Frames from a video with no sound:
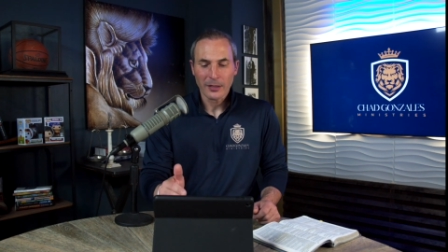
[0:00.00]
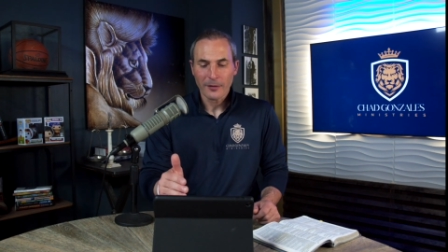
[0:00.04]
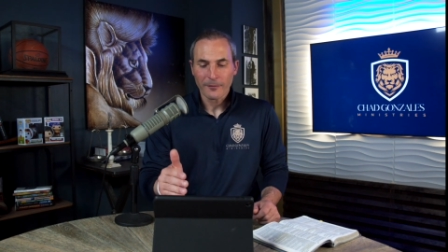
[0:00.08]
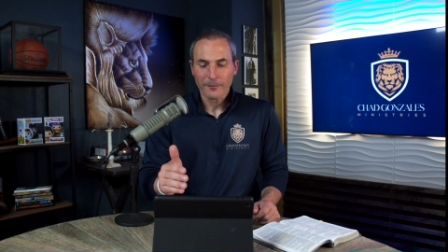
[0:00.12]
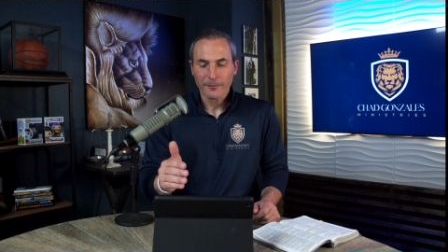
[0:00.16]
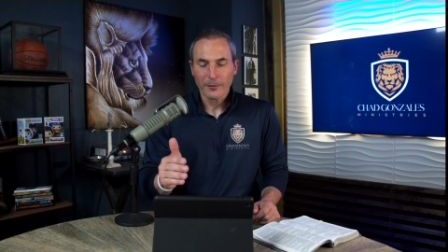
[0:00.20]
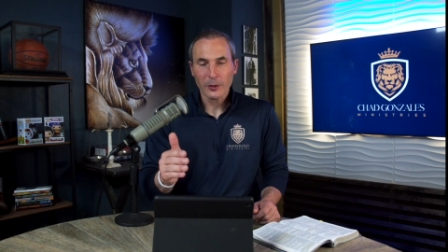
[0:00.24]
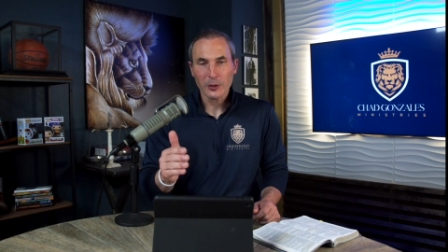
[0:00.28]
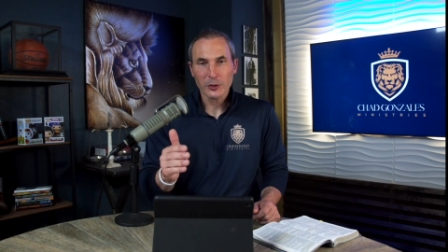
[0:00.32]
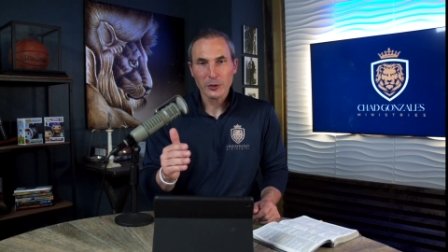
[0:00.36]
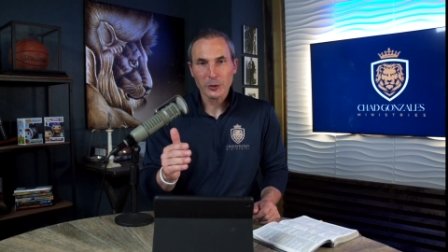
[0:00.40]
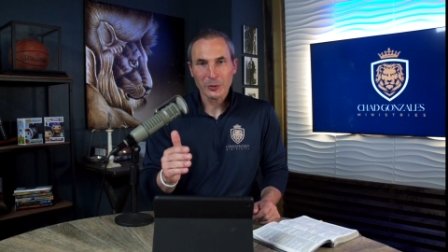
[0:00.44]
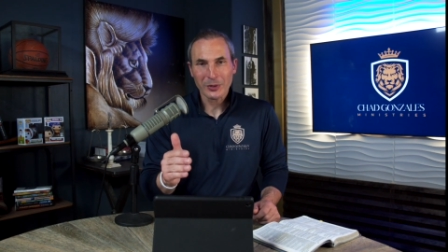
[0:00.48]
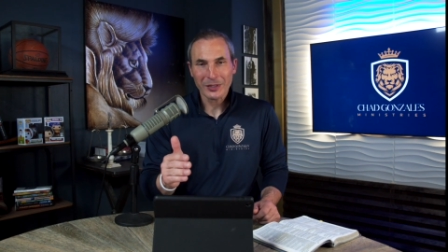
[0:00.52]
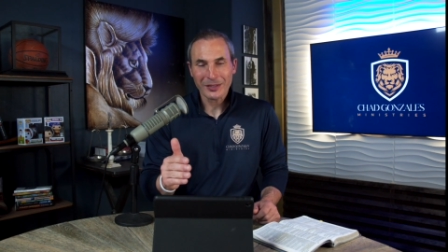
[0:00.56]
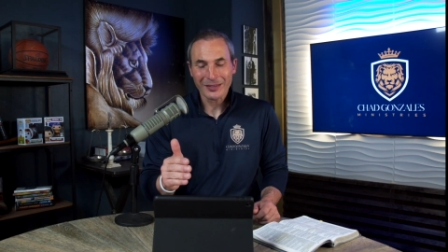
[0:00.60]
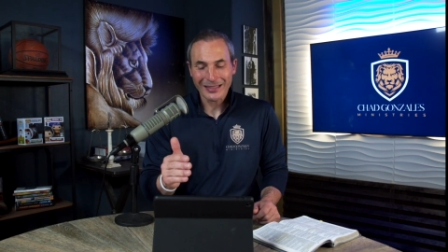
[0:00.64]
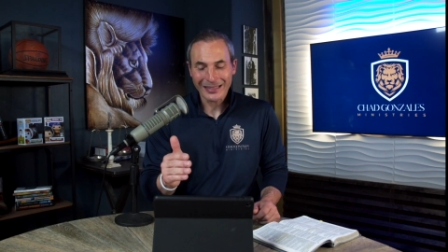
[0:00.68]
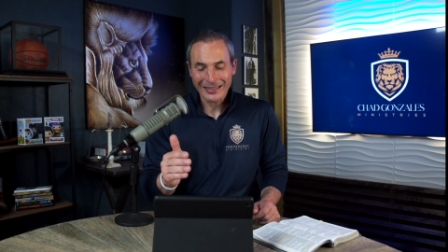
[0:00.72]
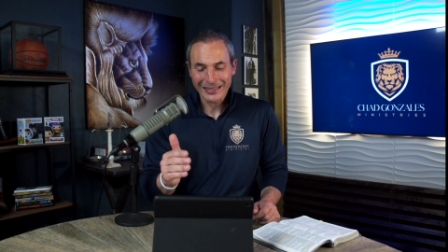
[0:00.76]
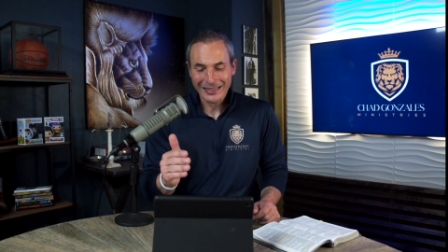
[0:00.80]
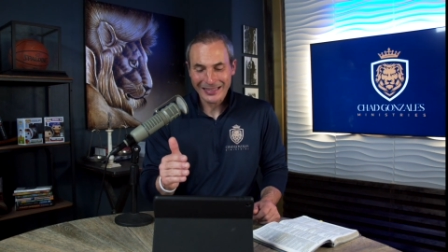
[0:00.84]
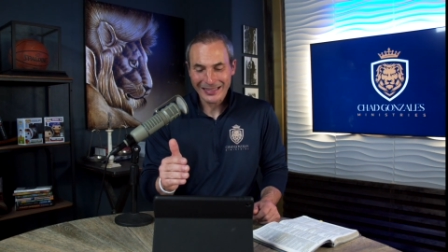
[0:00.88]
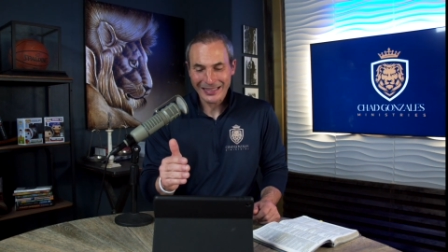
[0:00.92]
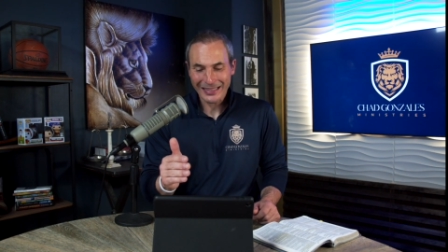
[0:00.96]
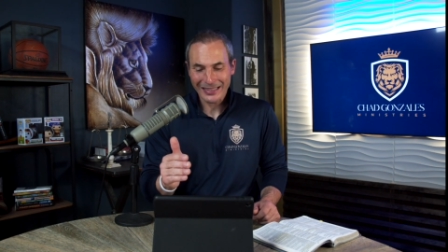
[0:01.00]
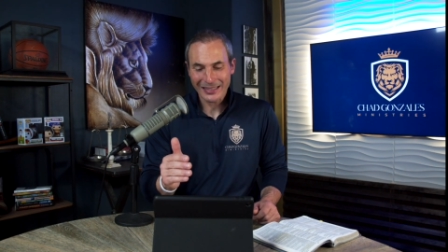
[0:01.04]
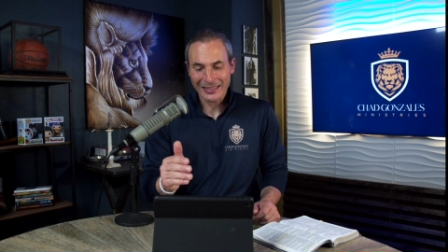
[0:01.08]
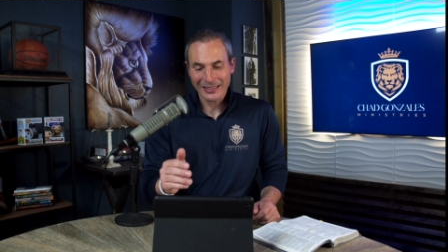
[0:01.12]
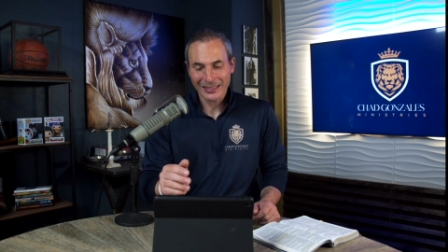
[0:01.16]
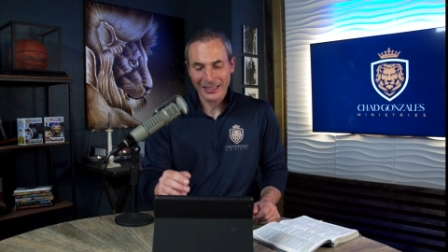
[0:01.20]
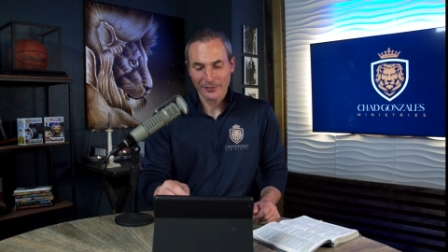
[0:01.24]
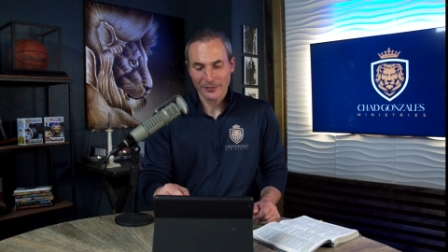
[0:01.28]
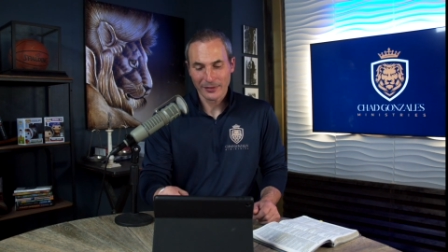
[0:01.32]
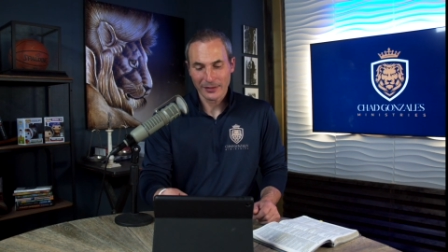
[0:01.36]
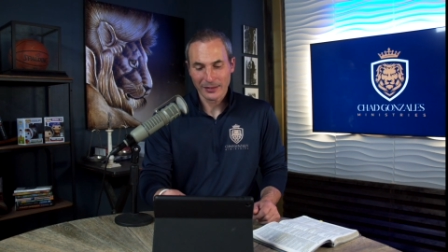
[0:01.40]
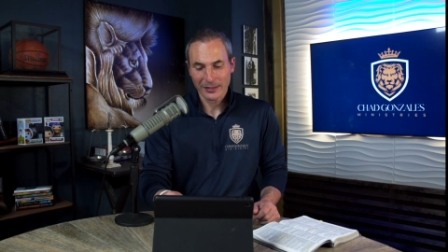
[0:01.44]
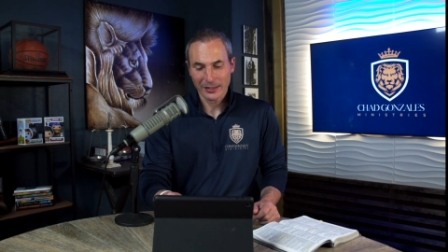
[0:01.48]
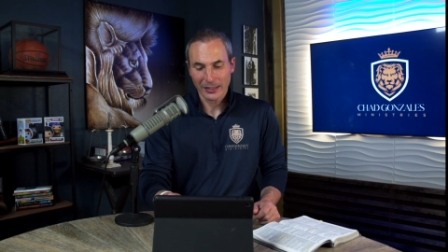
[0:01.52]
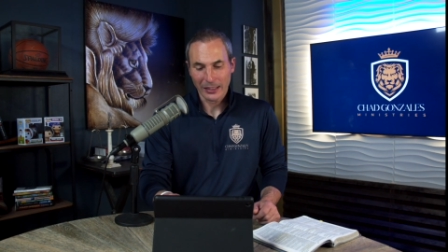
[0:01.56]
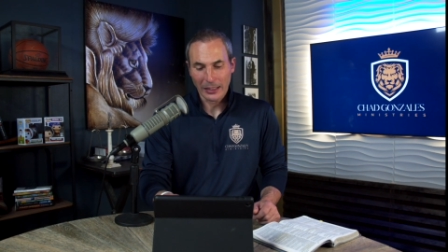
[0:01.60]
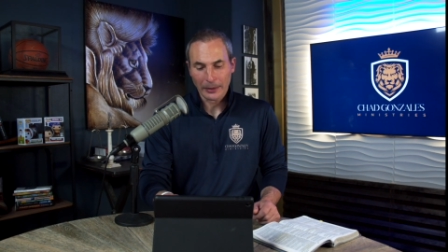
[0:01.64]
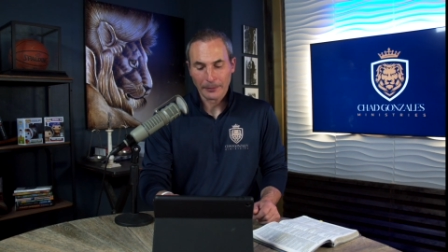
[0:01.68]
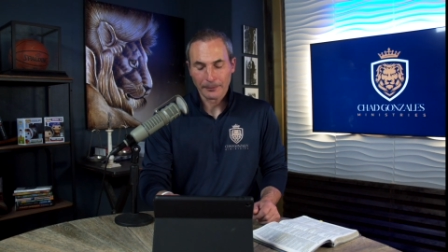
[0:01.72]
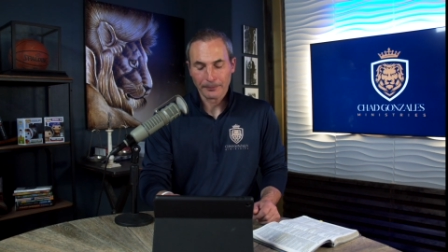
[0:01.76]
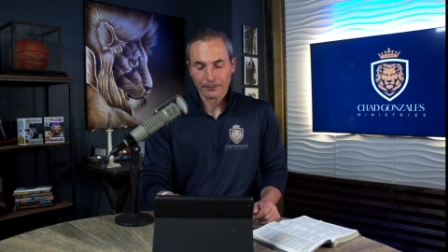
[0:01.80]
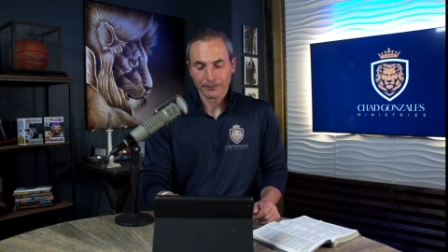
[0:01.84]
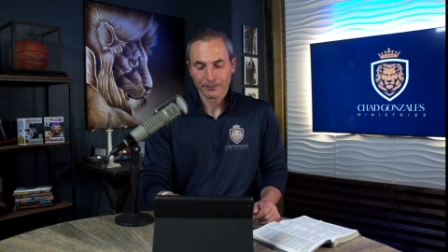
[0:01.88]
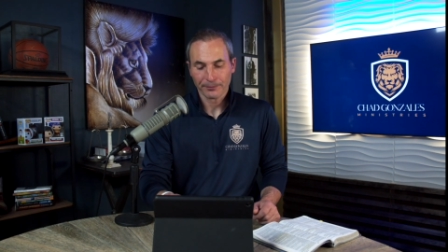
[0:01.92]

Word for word: First Corinthians six seventeen,